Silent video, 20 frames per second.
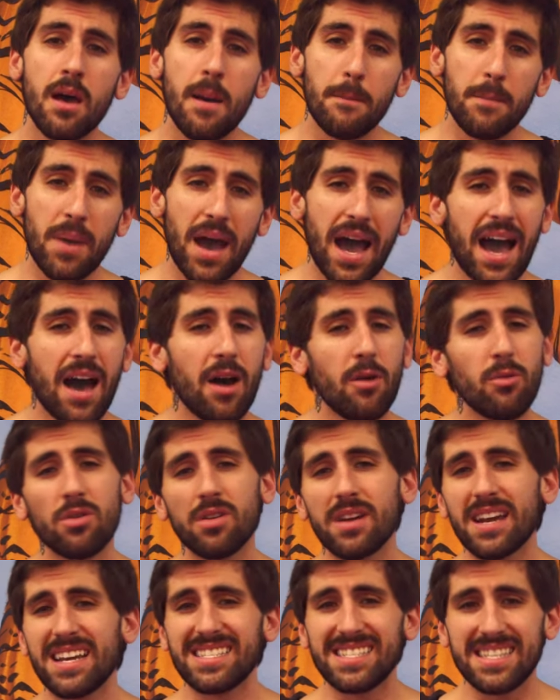Power
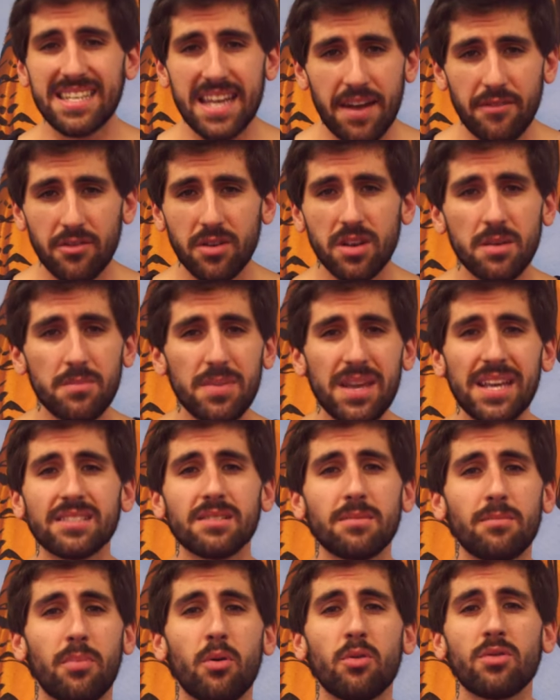is never gonna be as
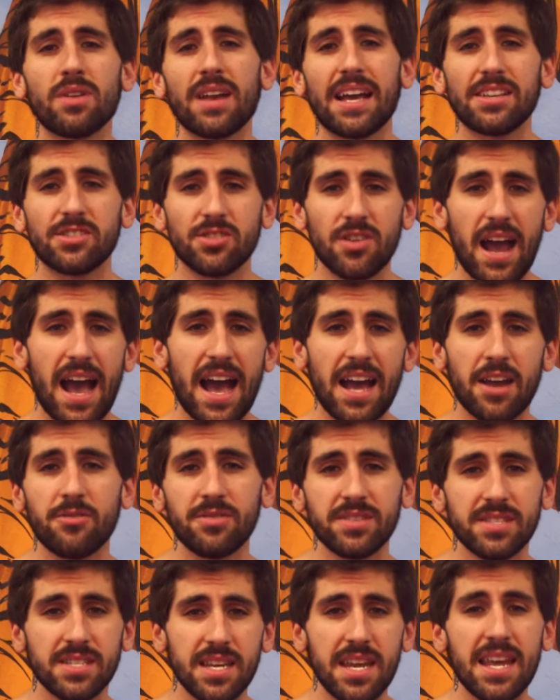important as your
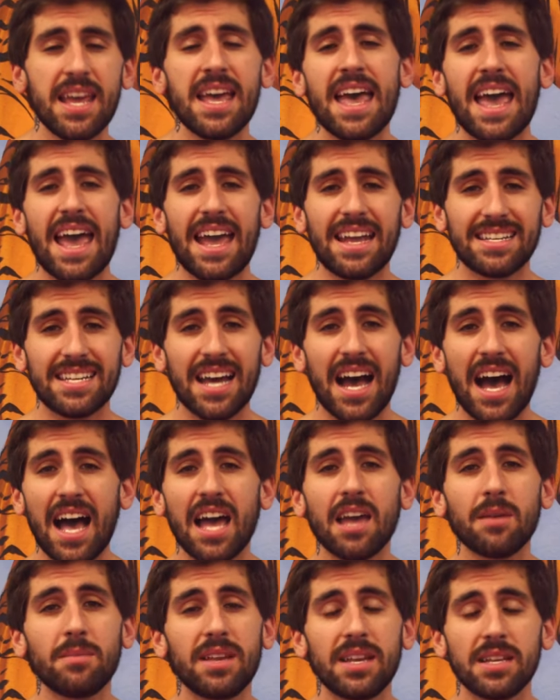accuracy, and
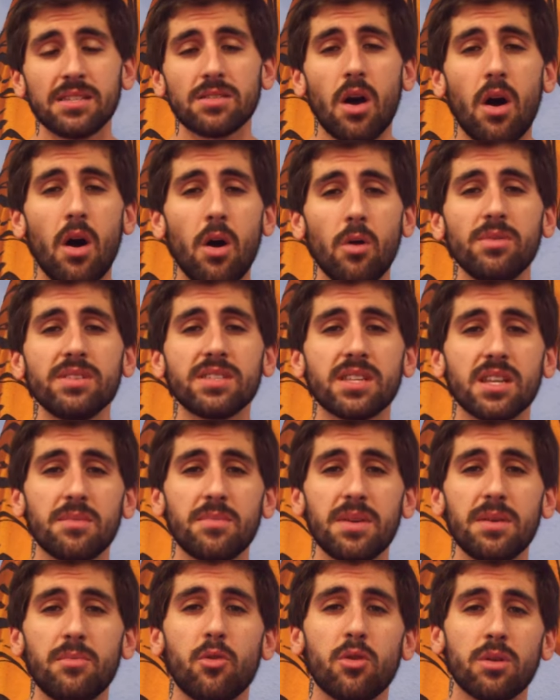timing is always gonna
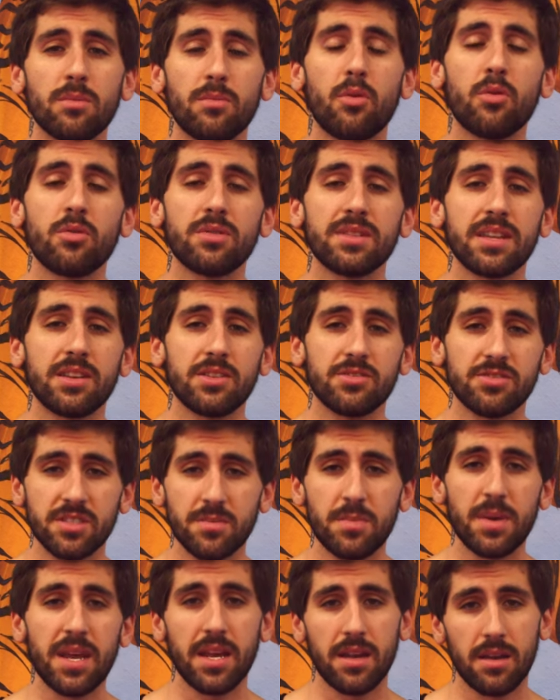be more important than your
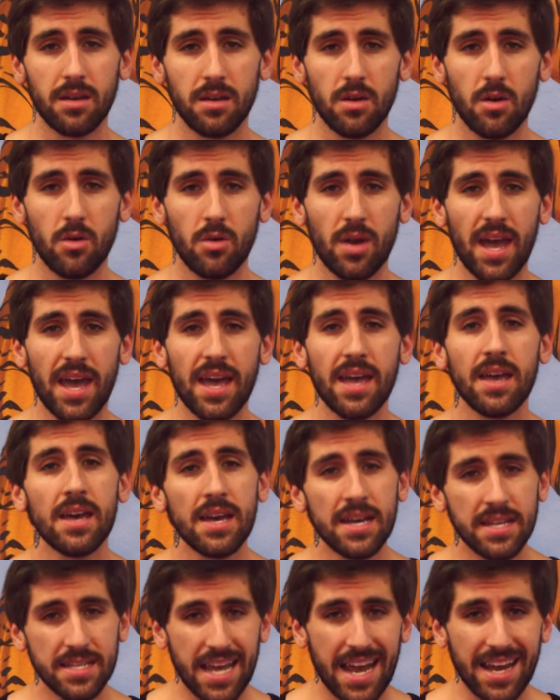speed, okay?
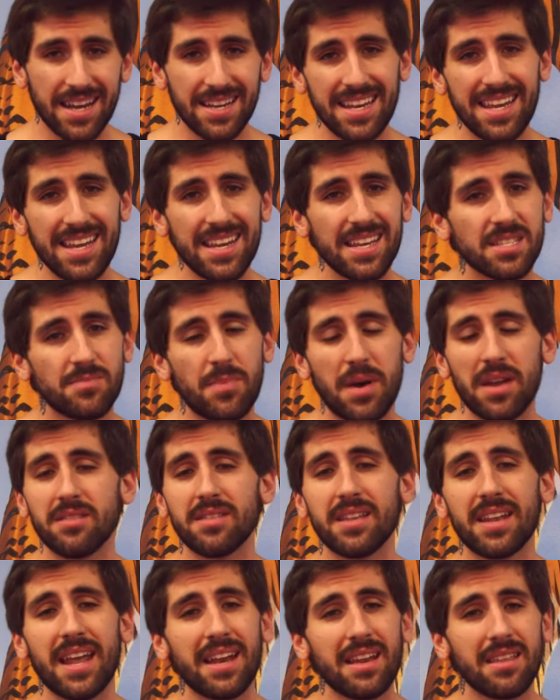Technique is better
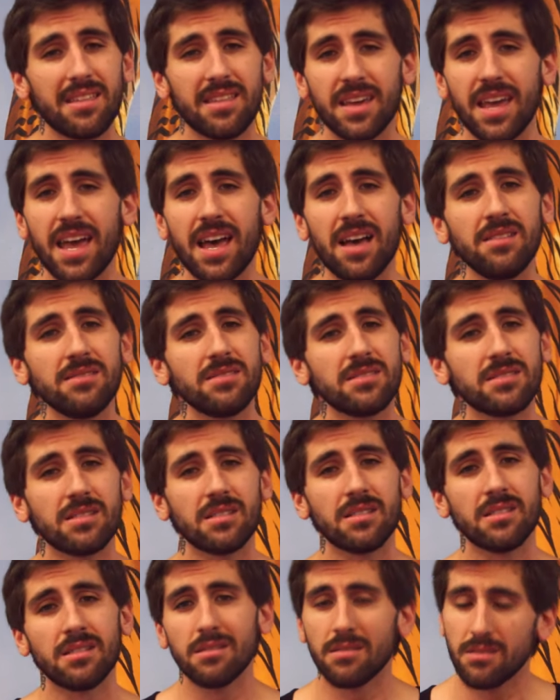than anything else.
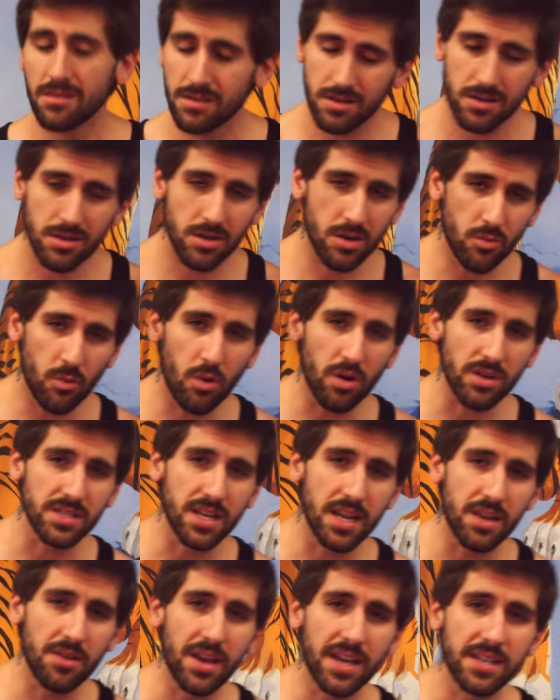Good work
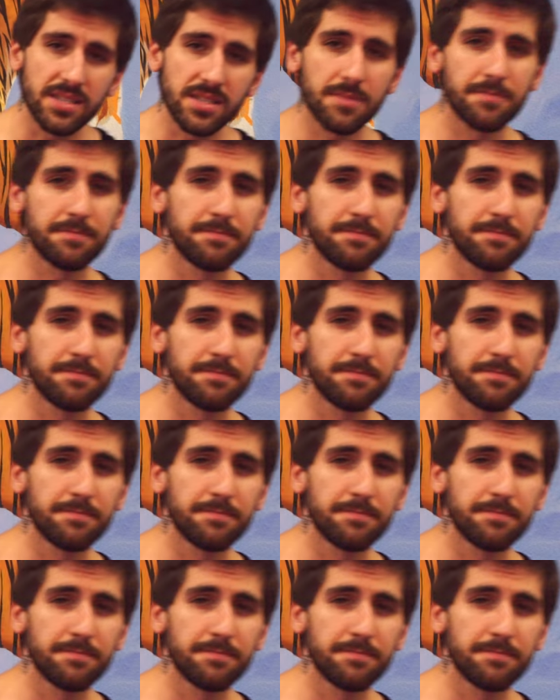today, you guys.